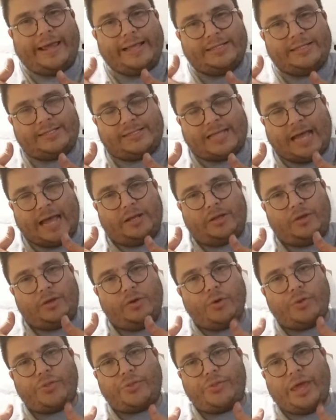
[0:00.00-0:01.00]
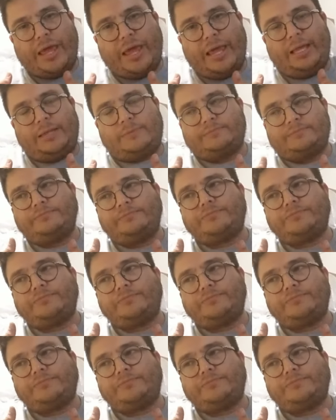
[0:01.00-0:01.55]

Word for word: insight, your thing.